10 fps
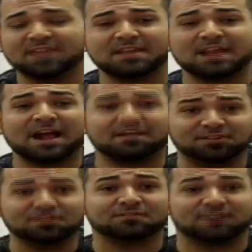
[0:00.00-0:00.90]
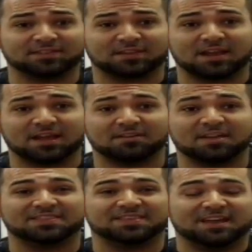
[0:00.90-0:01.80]
And then after you find the
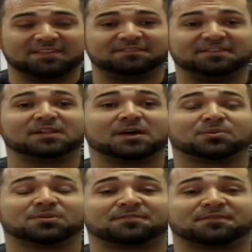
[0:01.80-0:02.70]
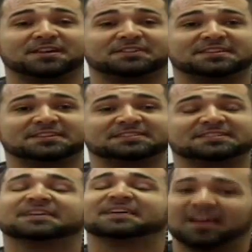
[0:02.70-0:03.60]
clave, then feel out where the phrase
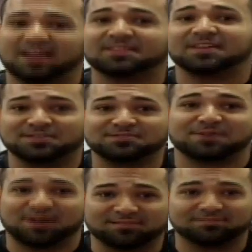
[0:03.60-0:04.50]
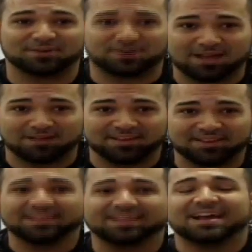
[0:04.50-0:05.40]
is, and there you have your clave.
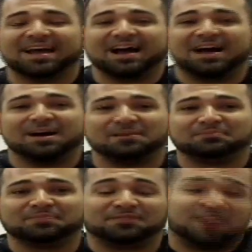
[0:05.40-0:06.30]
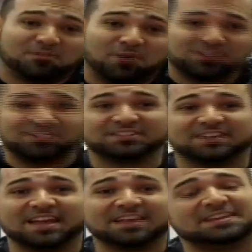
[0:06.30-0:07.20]
If you have
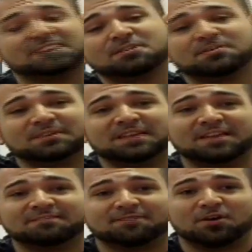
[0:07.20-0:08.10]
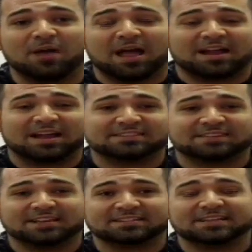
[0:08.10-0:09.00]
questions, again, email me
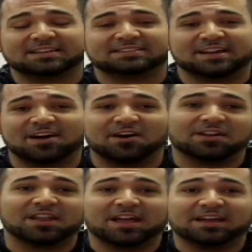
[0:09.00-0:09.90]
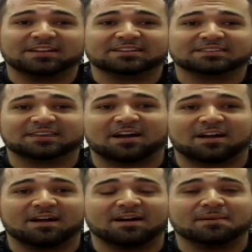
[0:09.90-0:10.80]

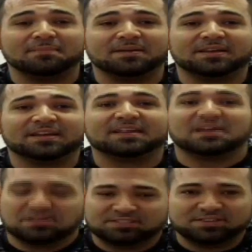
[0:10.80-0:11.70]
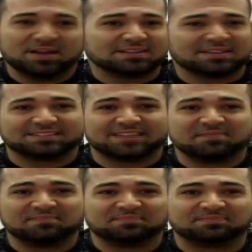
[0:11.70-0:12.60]
info@casasalsaonline.com. See you guys next
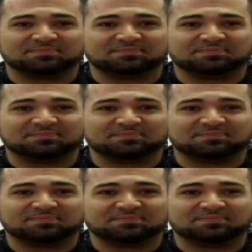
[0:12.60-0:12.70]
time.